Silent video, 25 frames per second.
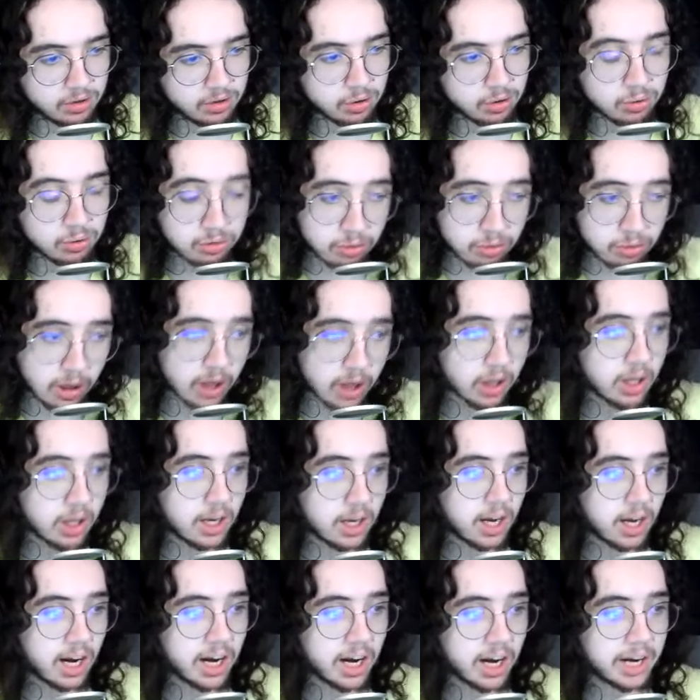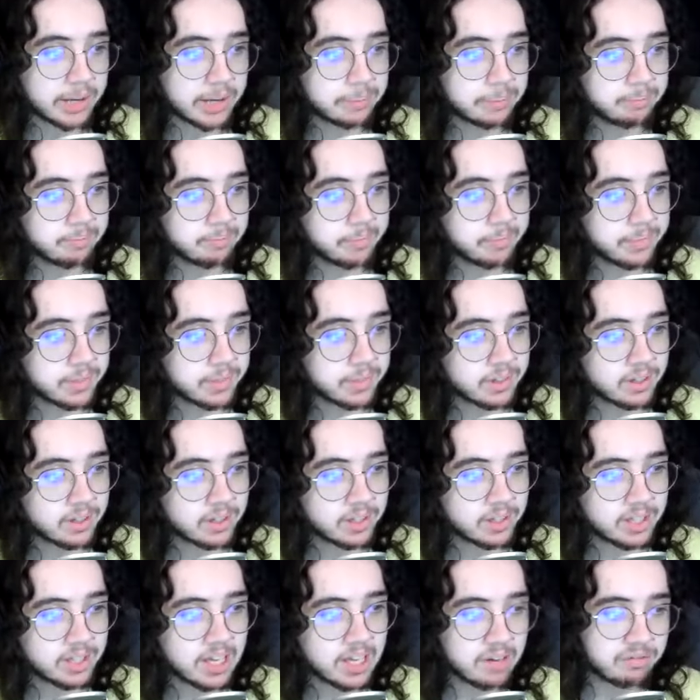two as well. Um,
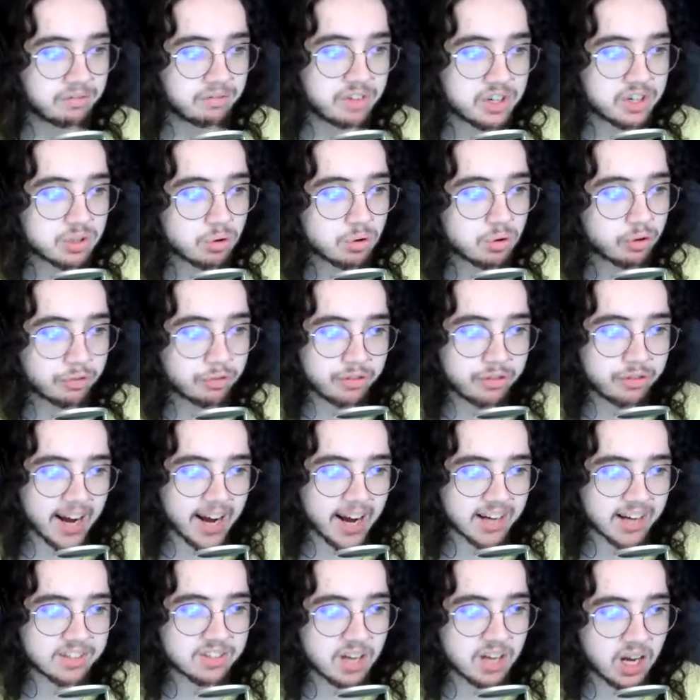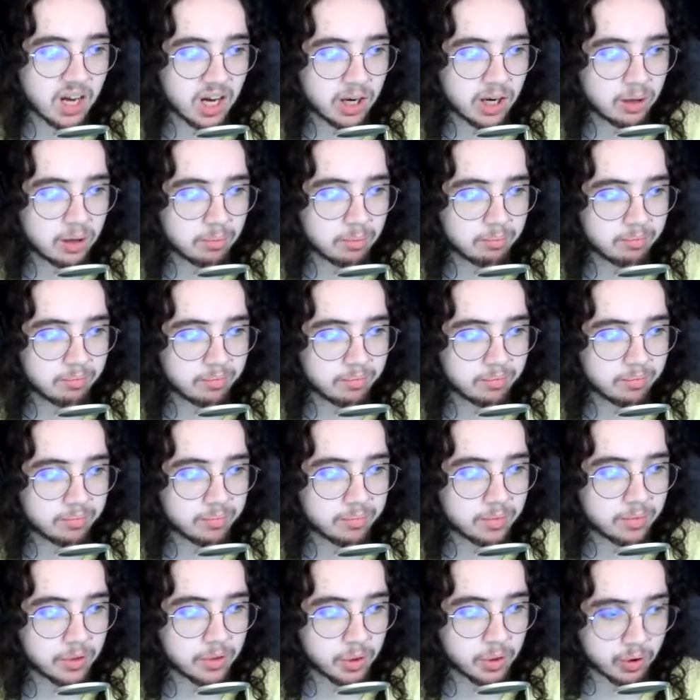yeah, visual effects. Um,
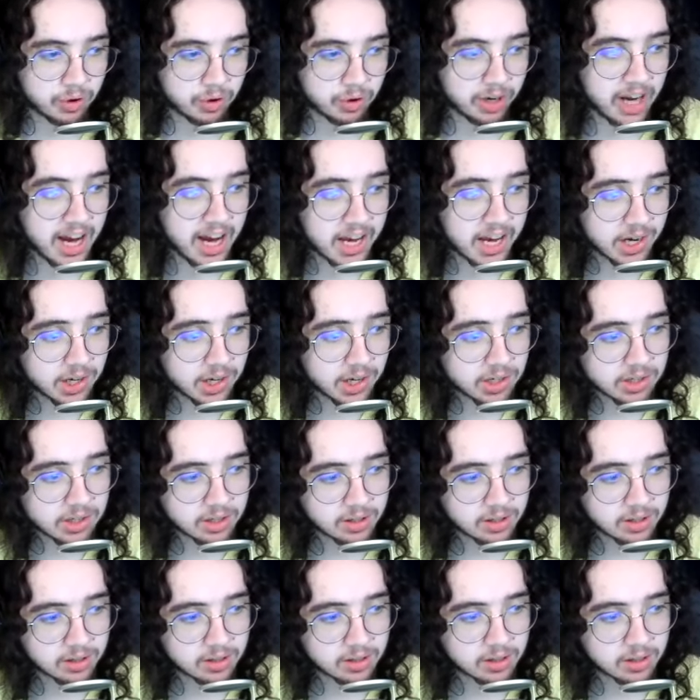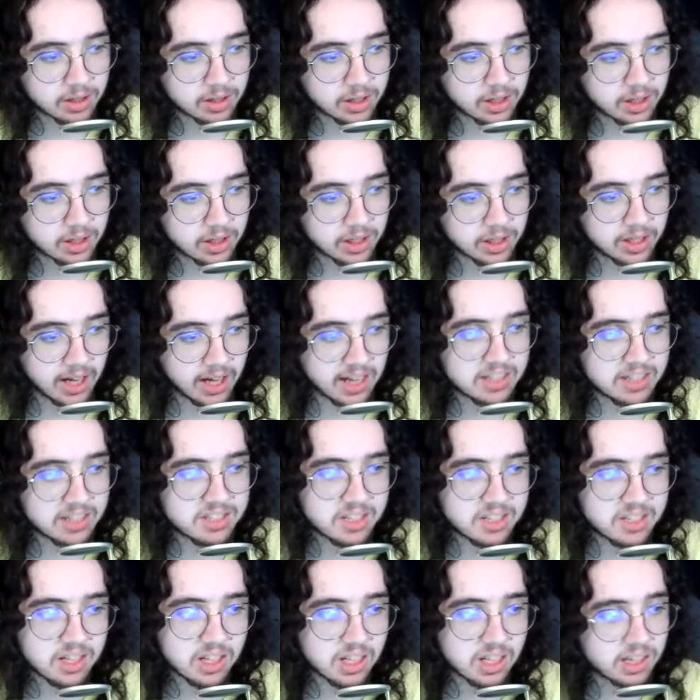the creator,
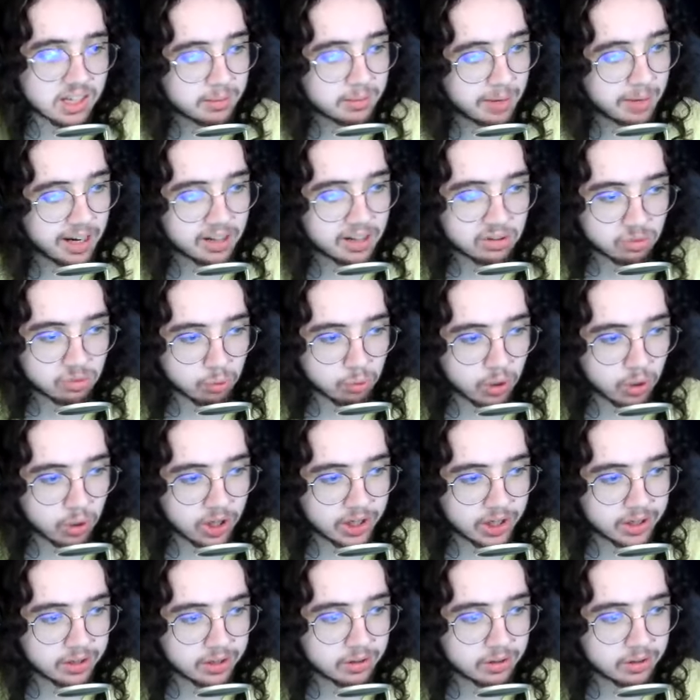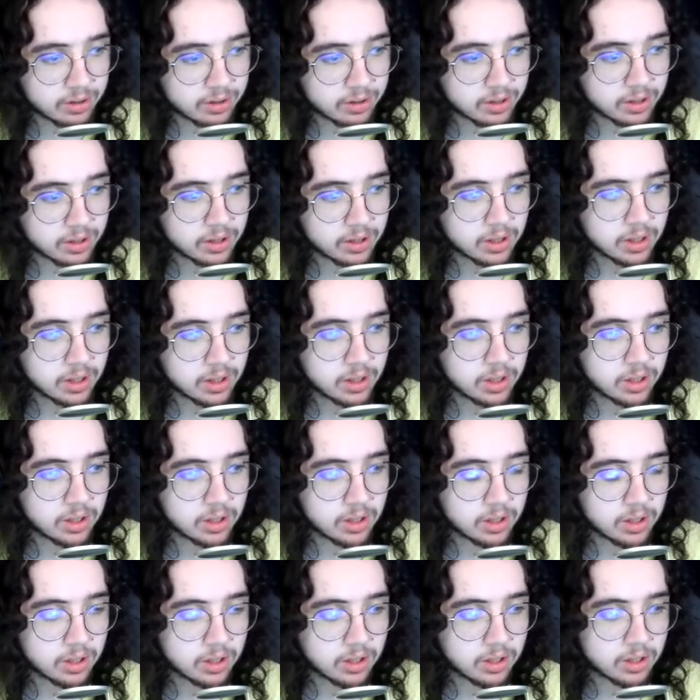Godzilla minus one,
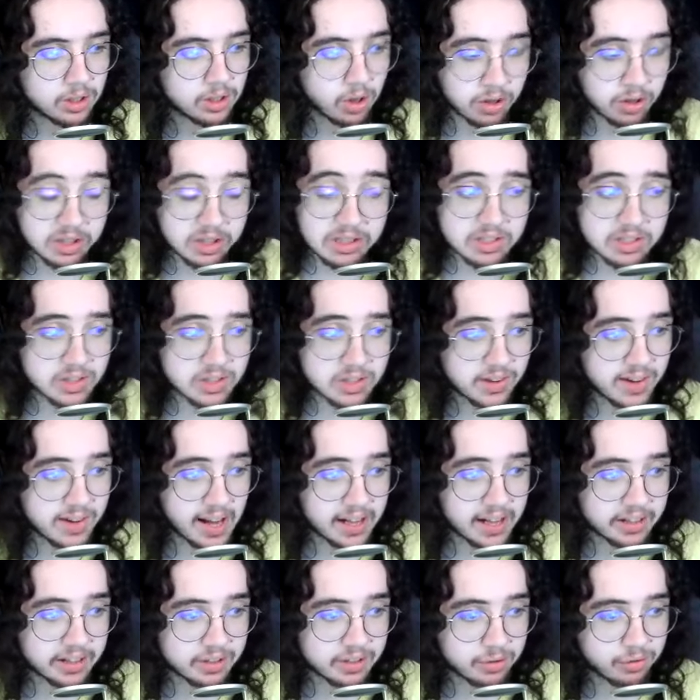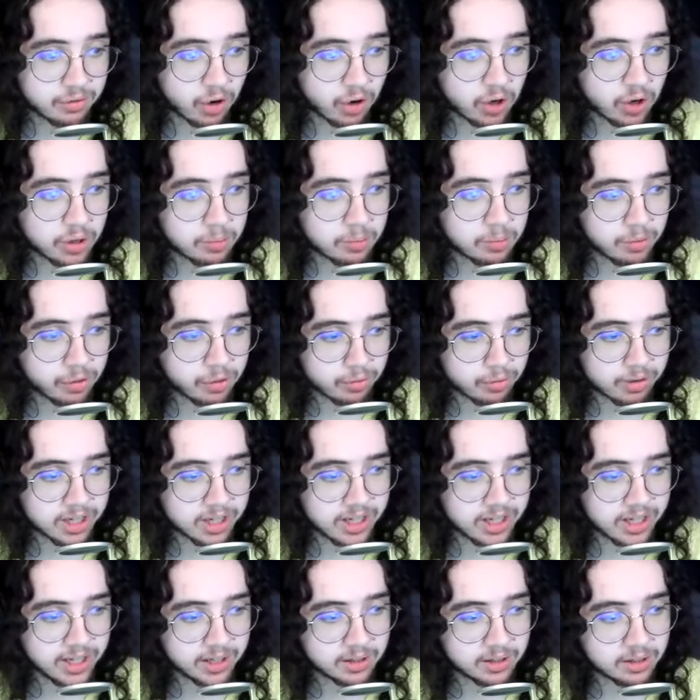Guardians of the Galaxy Volume
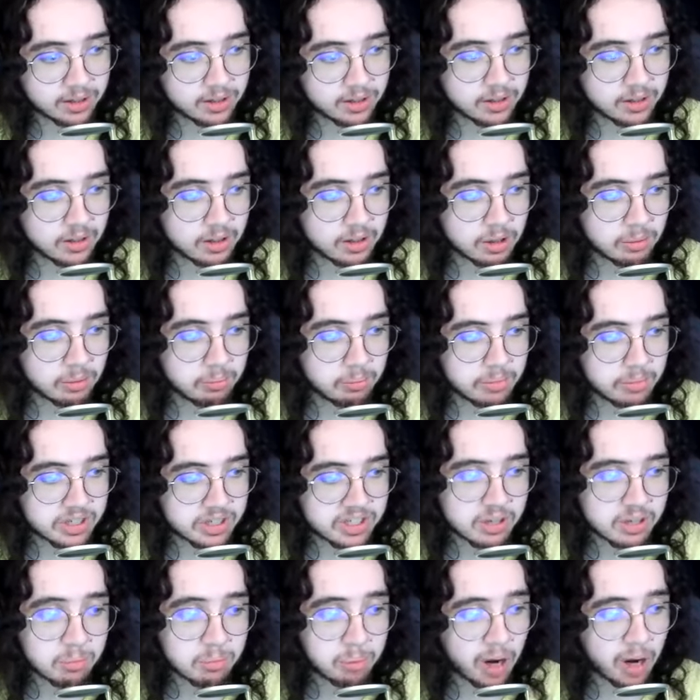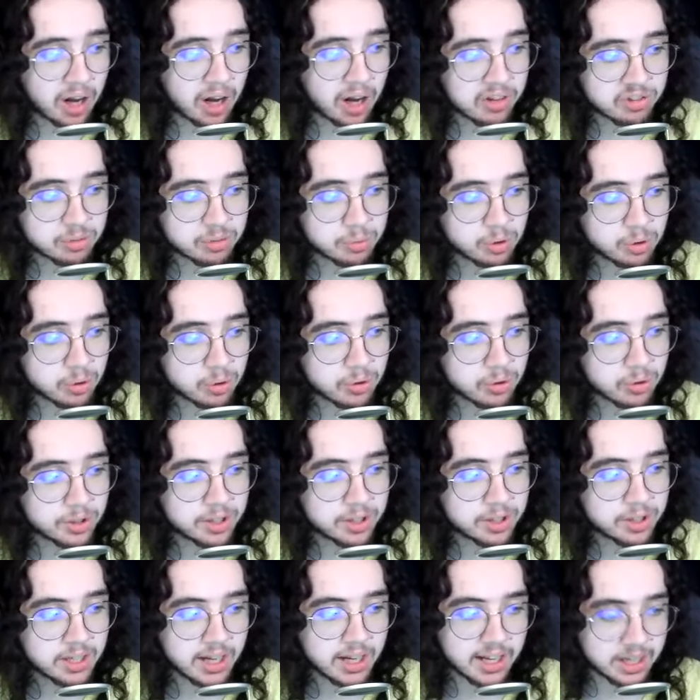Three, Mission Impossible,
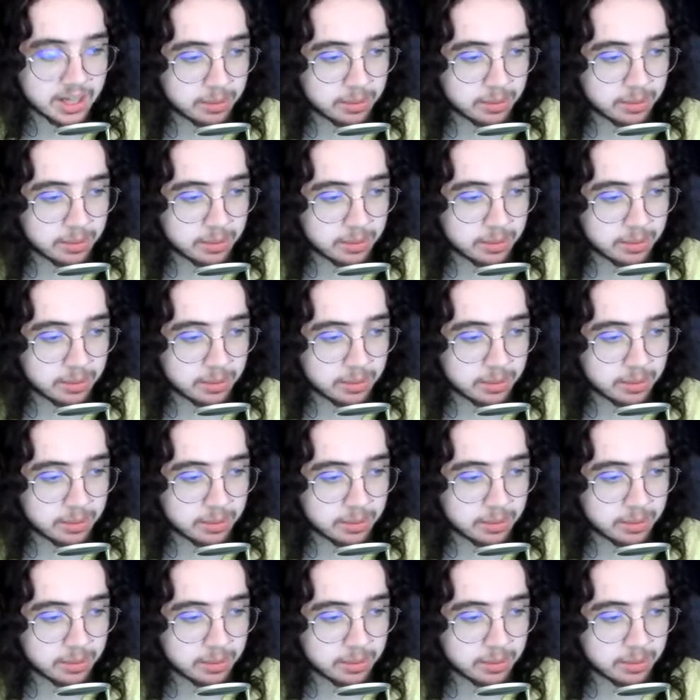and